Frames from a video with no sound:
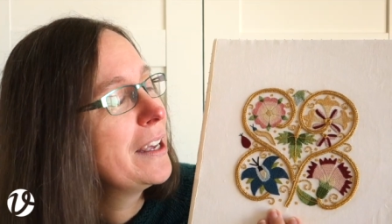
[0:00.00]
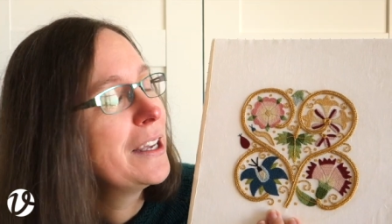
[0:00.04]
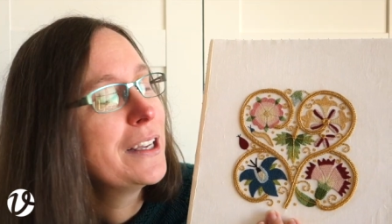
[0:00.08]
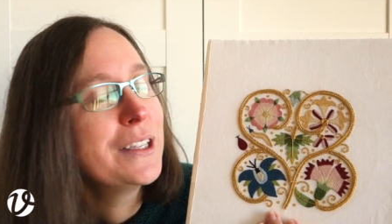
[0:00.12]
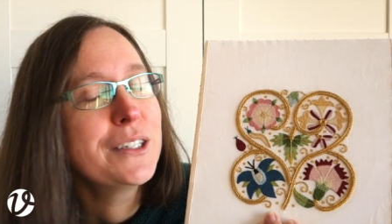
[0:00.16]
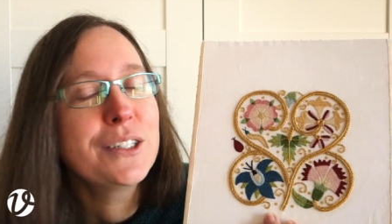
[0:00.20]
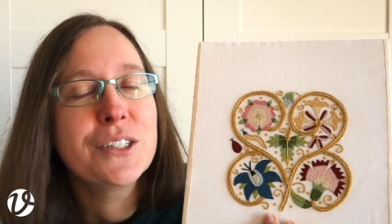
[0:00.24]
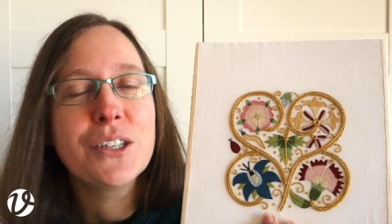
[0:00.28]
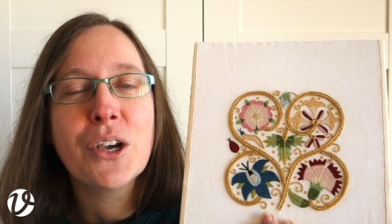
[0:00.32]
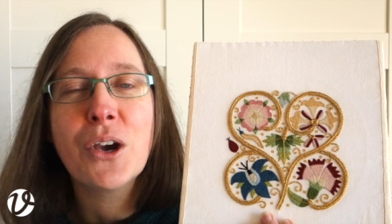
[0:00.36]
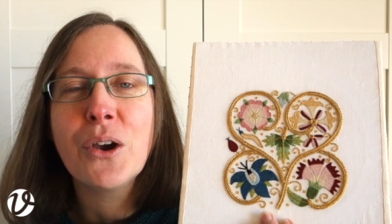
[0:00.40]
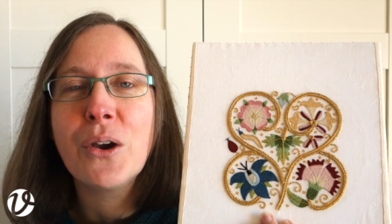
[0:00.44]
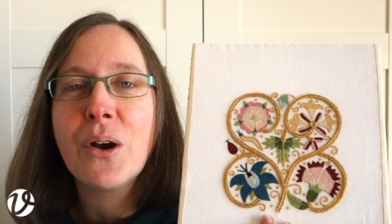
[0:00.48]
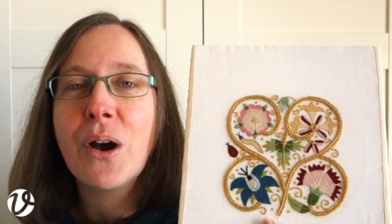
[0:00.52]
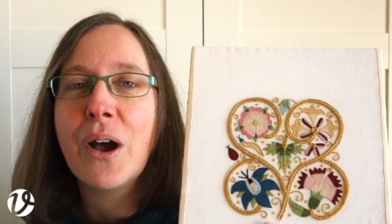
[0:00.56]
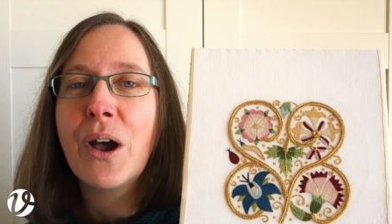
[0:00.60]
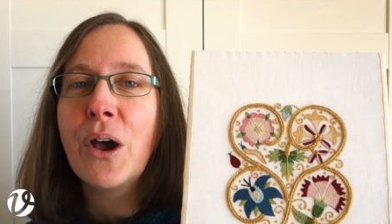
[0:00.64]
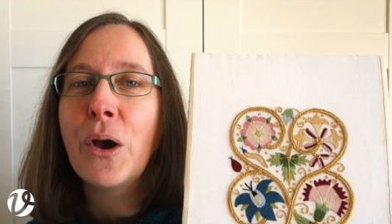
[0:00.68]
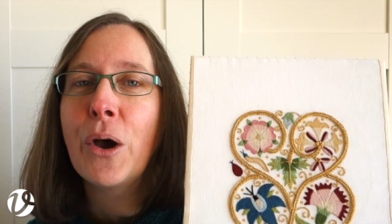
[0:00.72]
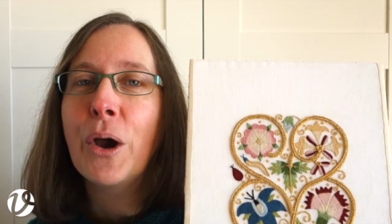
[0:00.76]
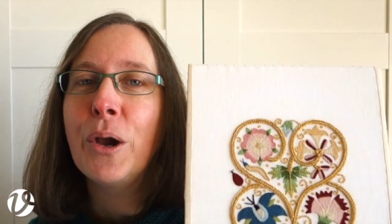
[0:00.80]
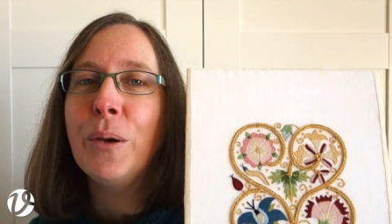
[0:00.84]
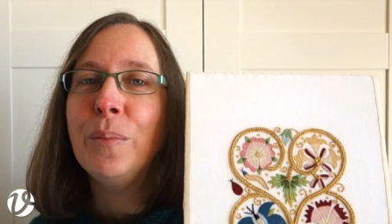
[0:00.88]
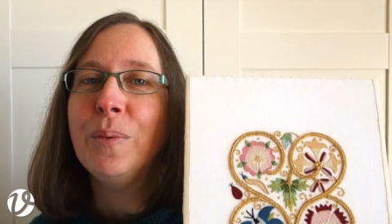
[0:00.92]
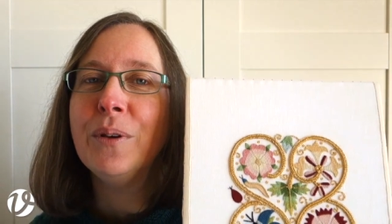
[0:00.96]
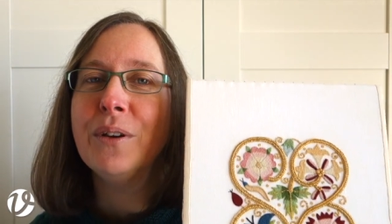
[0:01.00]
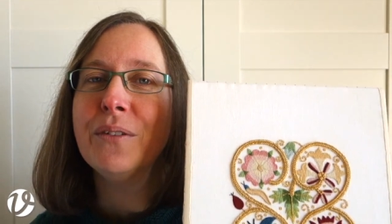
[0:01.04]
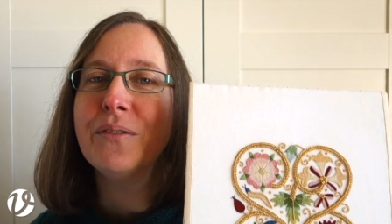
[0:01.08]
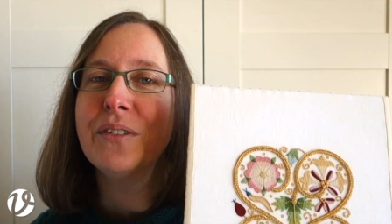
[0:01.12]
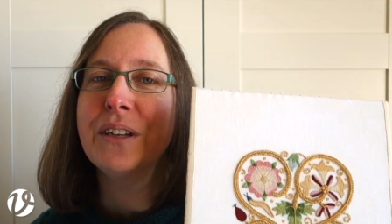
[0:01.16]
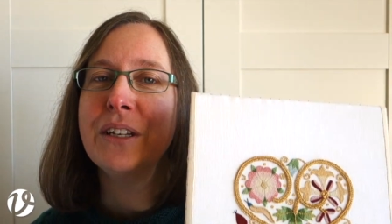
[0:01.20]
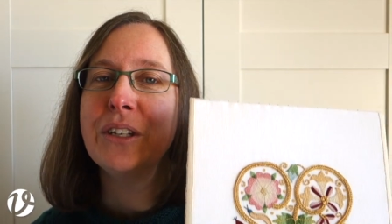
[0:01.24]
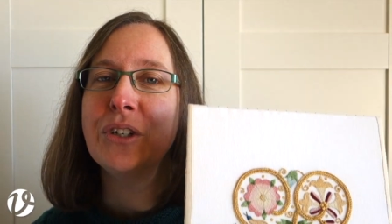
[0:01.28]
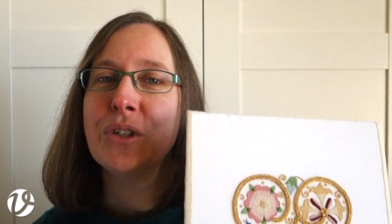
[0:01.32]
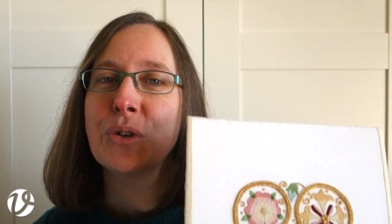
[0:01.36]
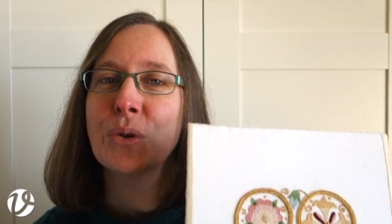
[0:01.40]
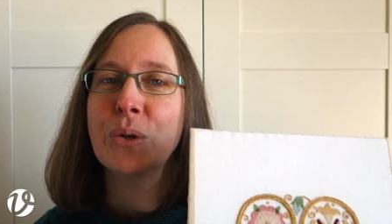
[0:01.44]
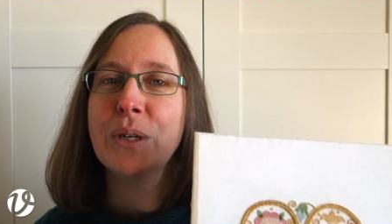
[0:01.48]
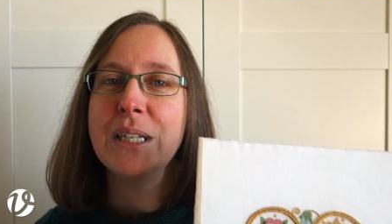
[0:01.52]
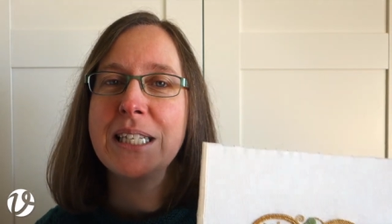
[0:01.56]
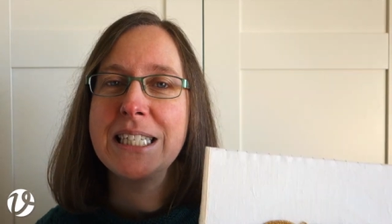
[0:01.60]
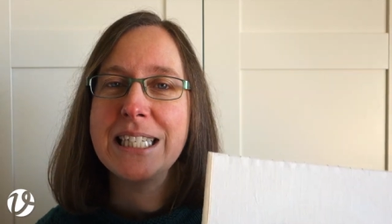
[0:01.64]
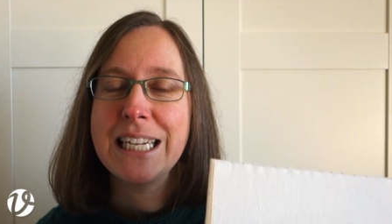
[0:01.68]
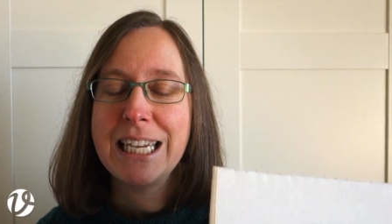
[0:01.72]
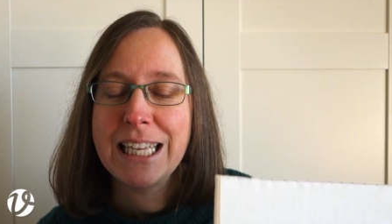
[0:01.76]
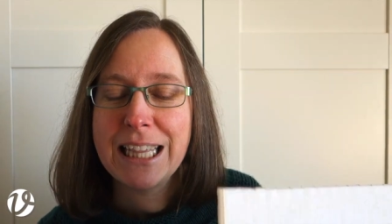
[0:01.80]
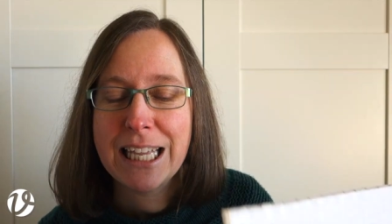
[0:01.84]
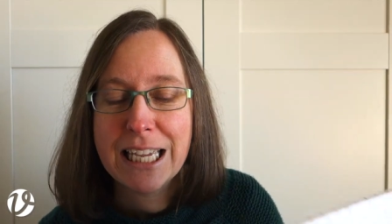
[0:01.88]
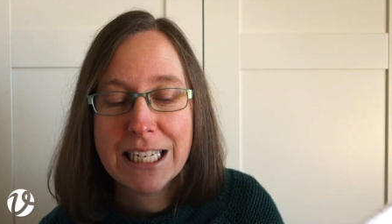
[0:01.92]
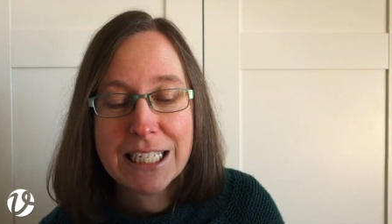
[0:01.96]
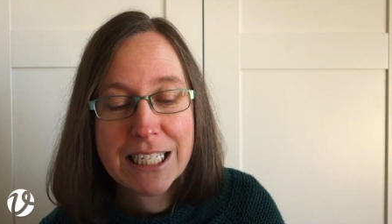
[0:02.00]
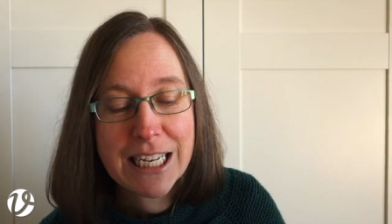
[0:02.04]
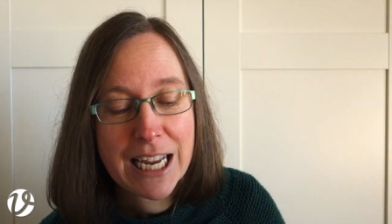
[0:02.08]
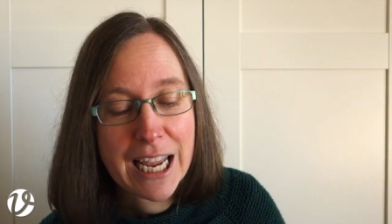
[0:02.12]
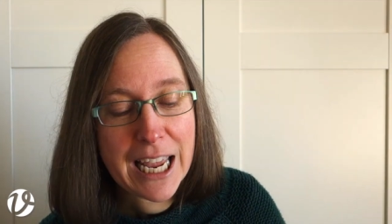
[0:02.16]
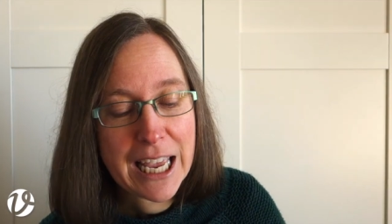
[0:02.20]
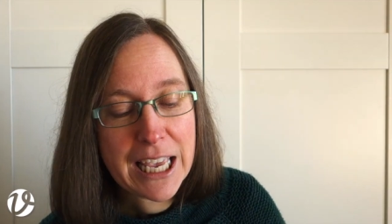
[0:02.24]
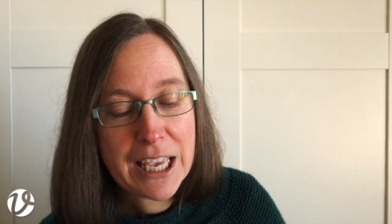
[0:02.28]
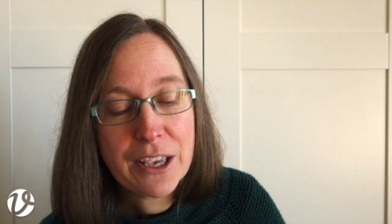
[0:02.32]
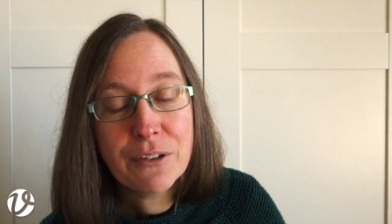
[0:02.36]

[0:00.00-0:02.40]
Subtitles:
So I hope you've enjoyed seeing that today.